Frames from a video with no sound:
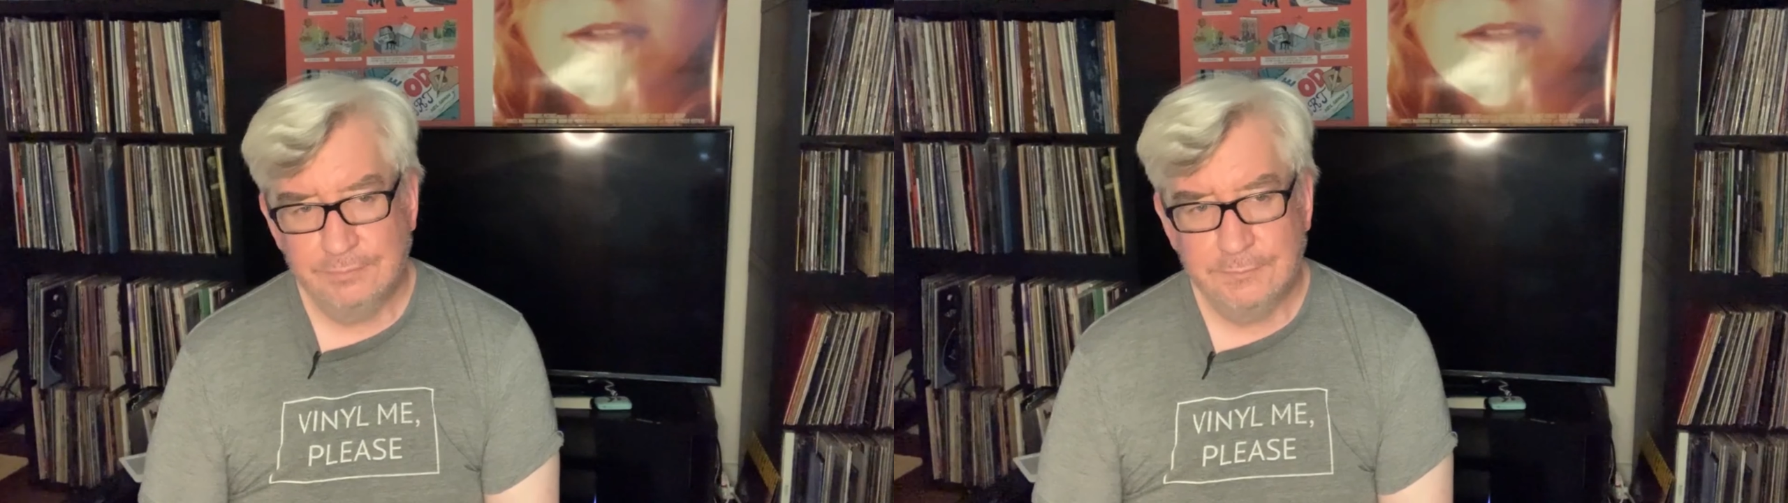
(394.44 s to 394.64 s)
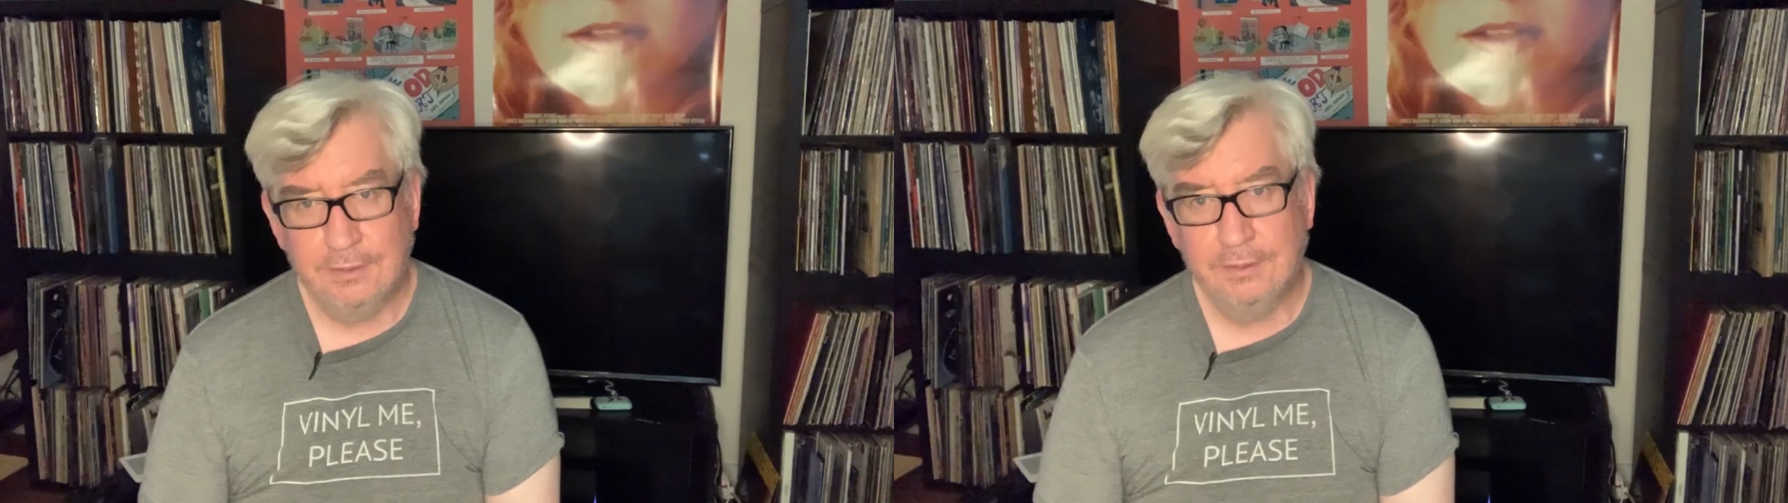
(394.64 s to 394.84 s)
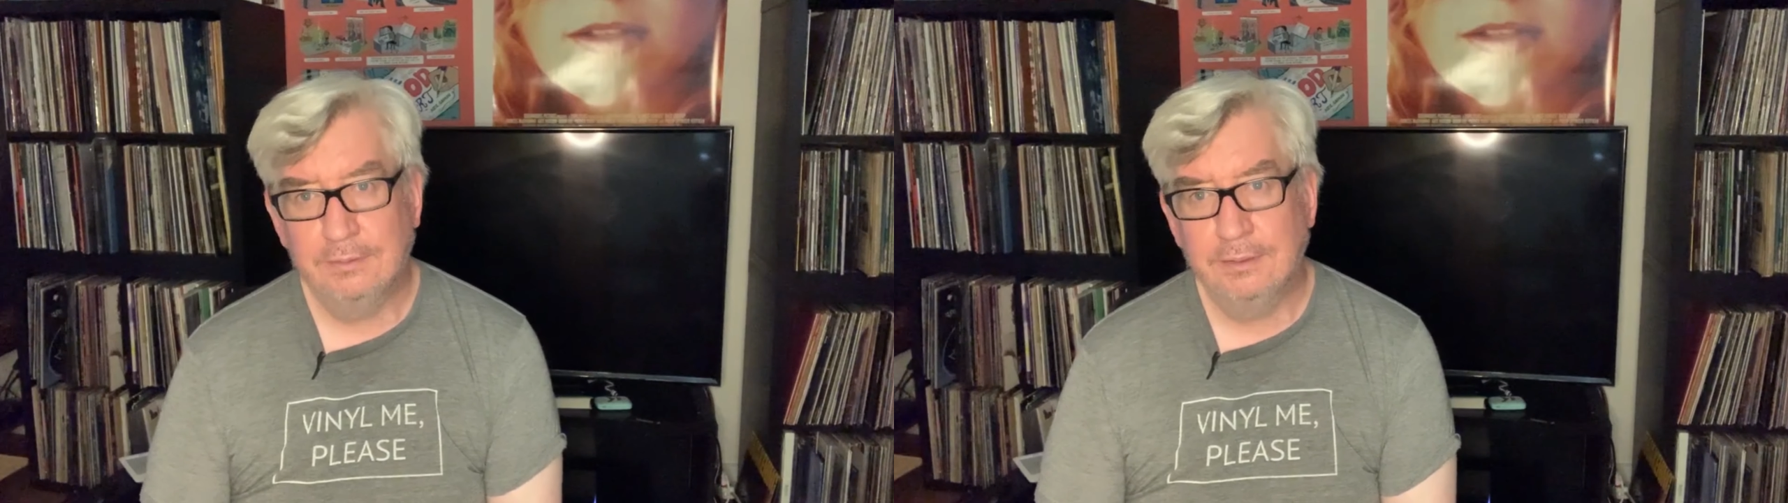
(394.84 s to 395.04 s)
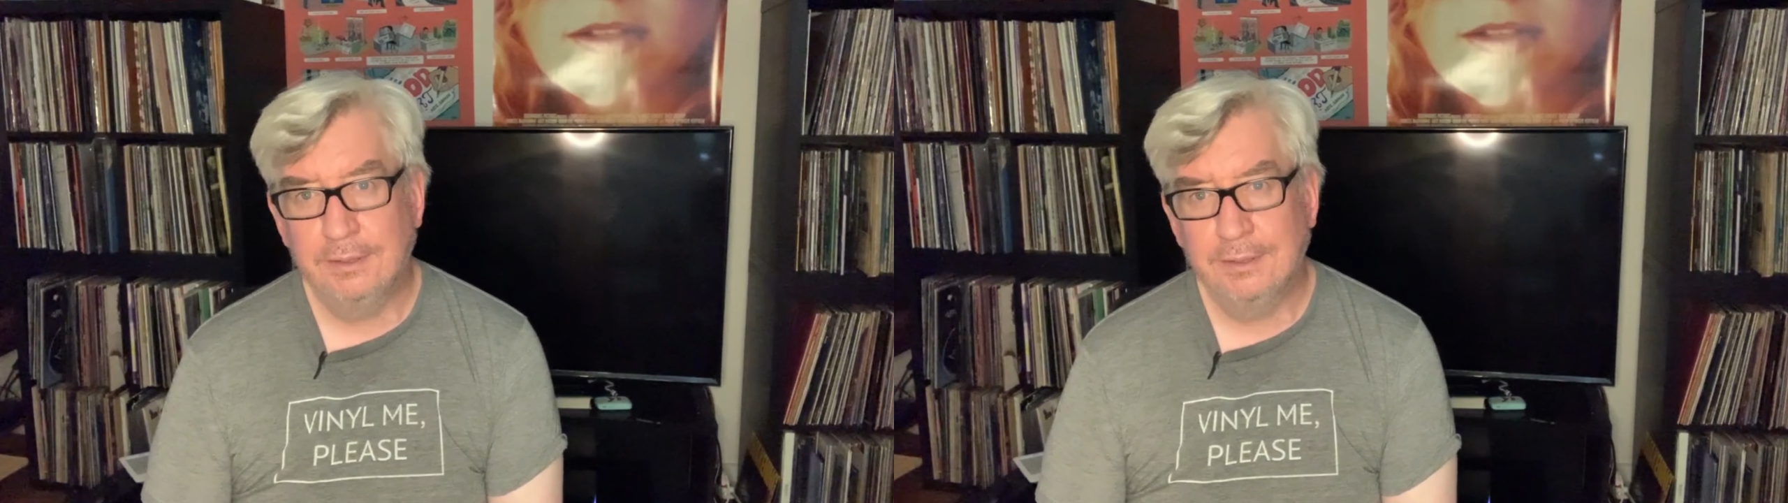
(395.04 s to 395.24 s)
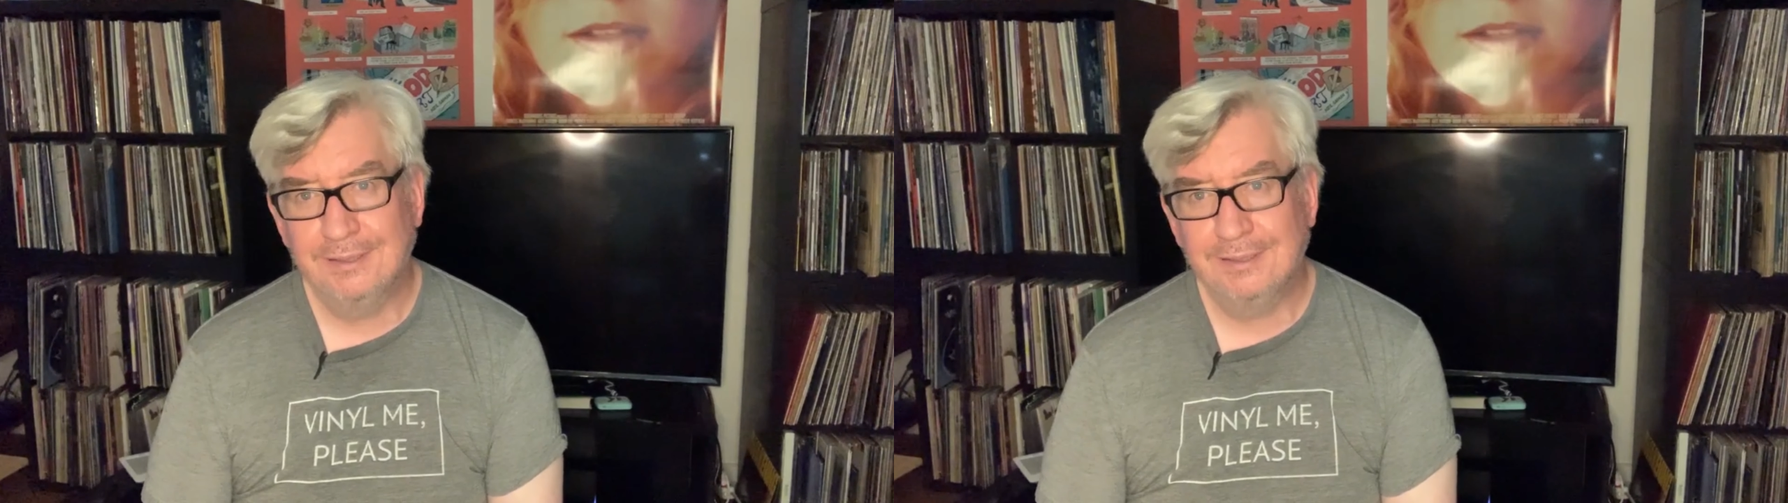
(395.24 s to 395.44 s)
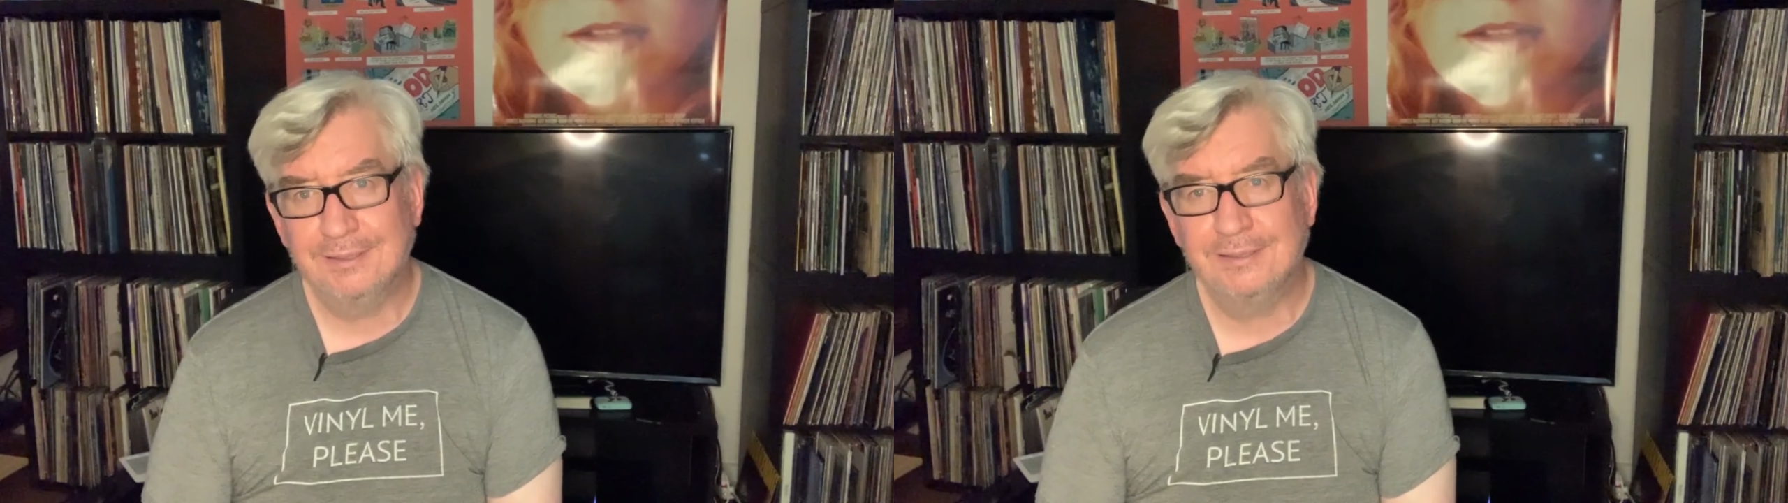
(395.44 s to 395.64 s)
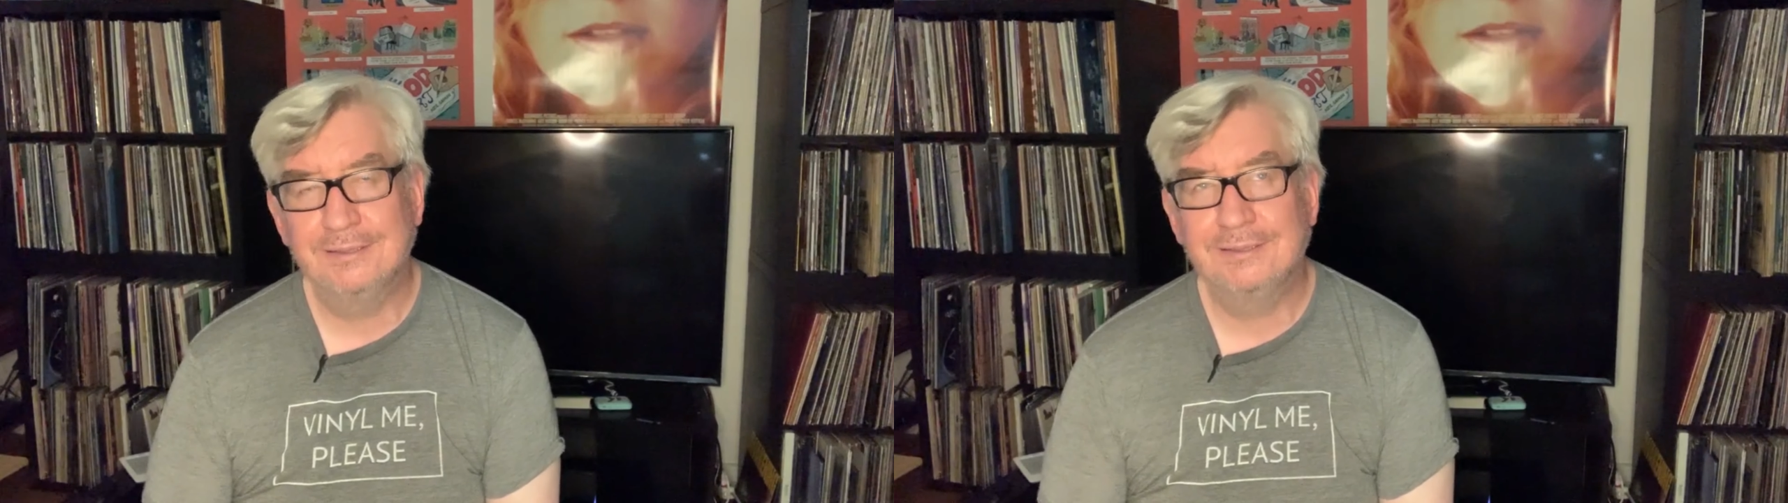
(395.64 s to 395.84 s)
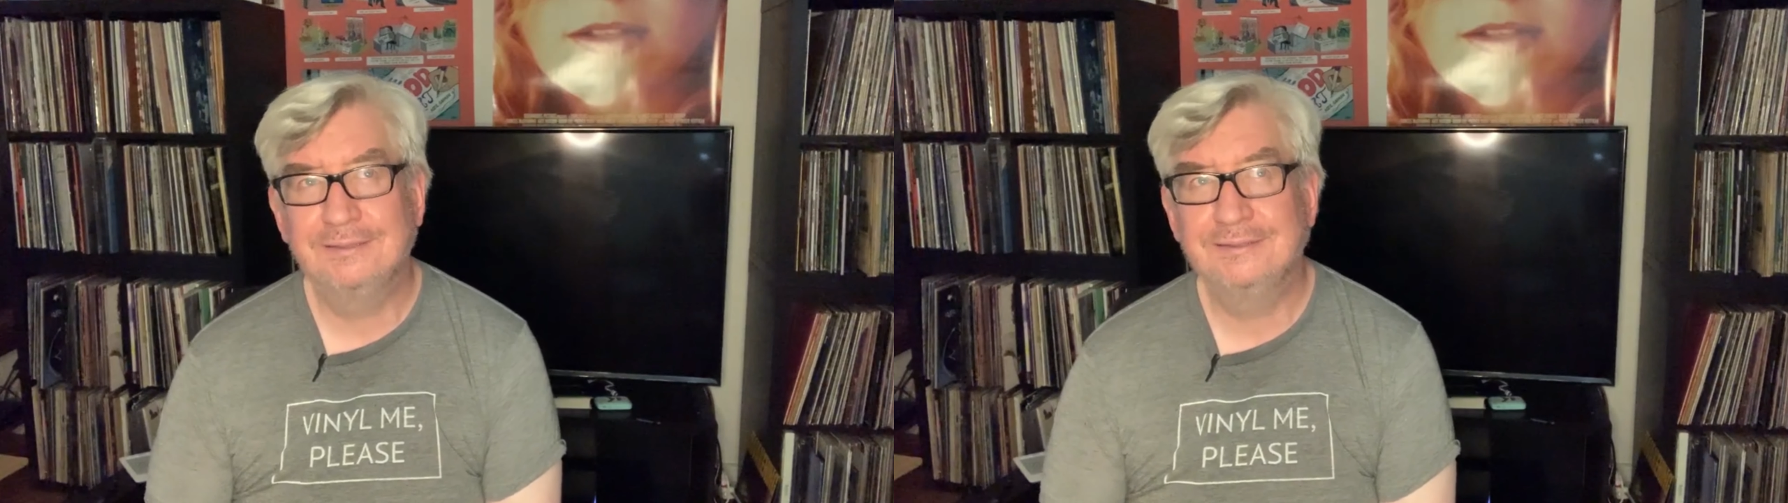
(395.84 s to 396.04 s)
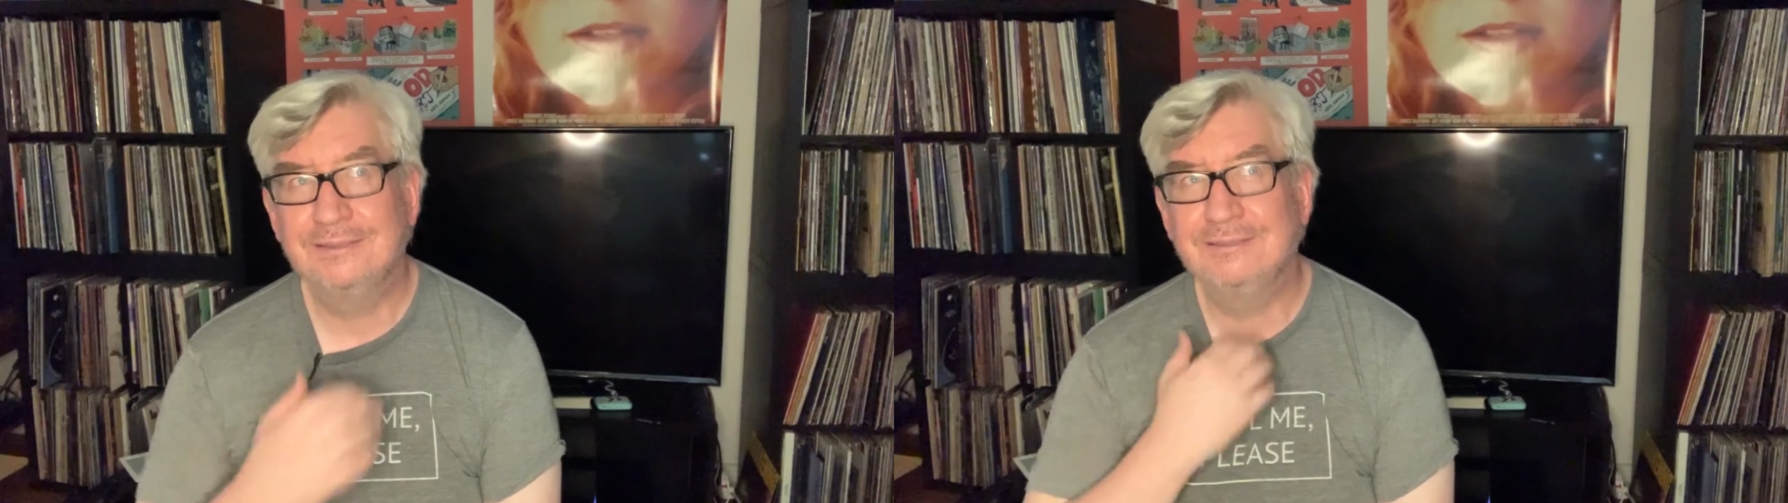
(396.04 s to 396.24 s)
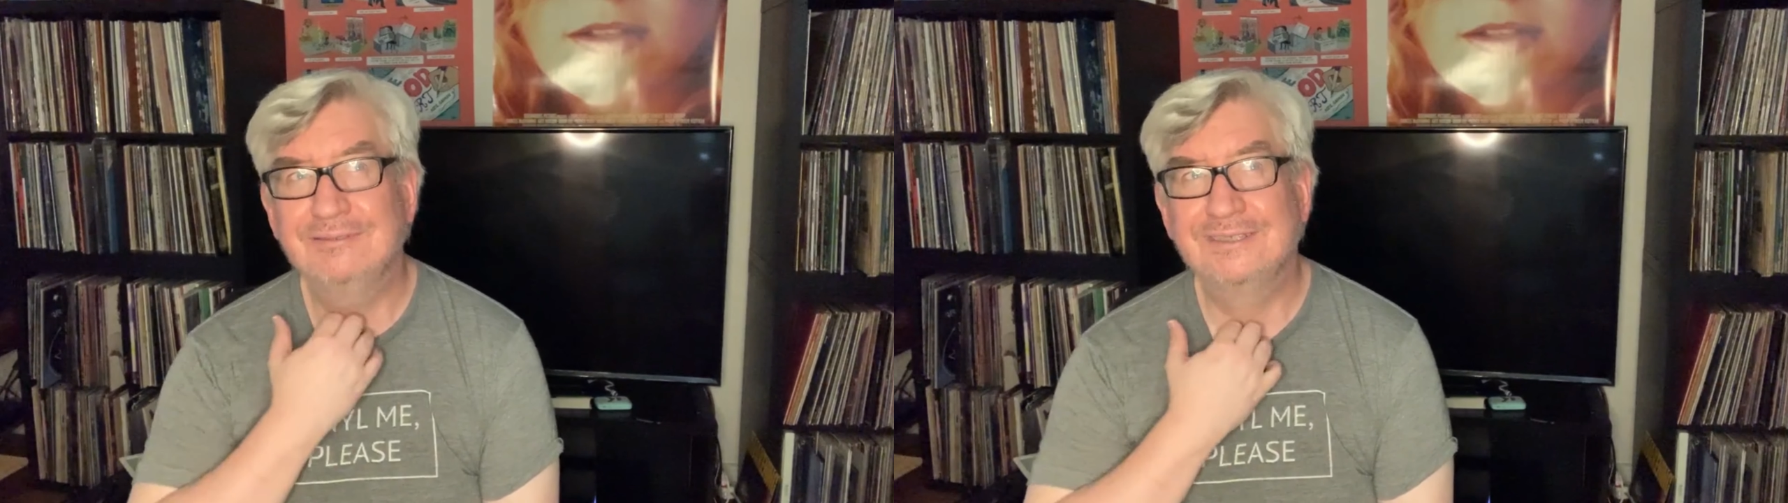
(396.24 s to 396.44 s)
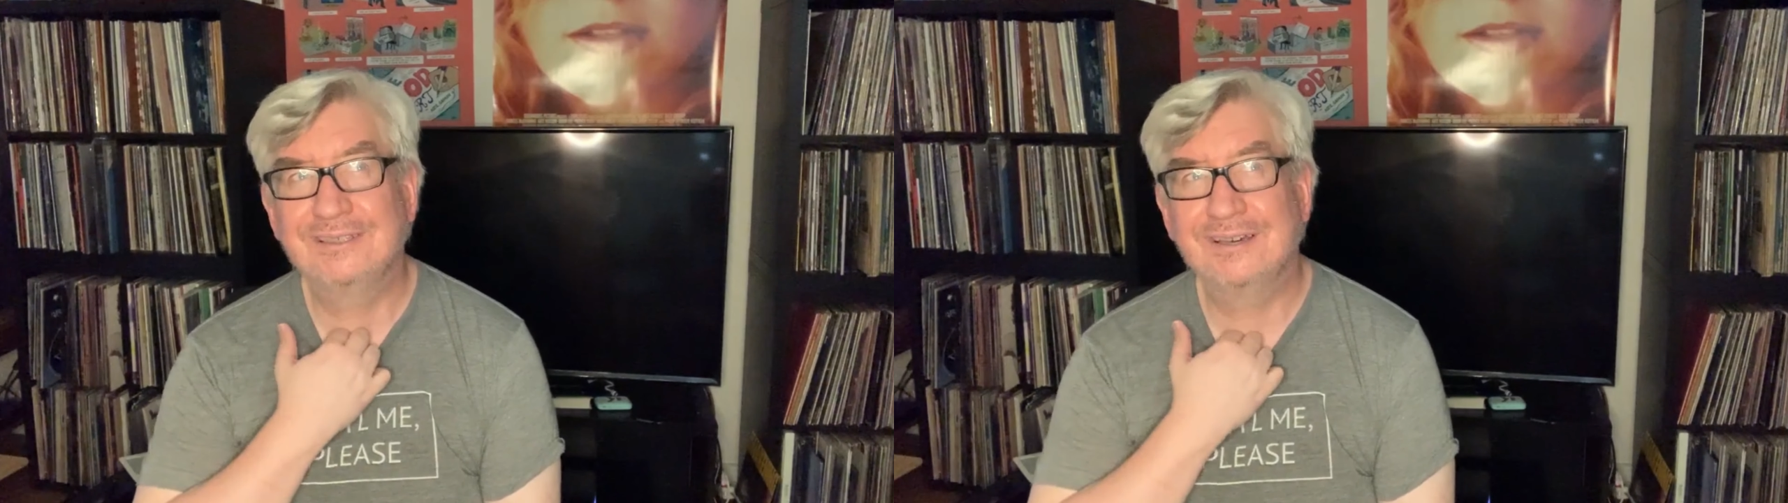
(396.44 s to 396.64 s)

didn't eh, didn't really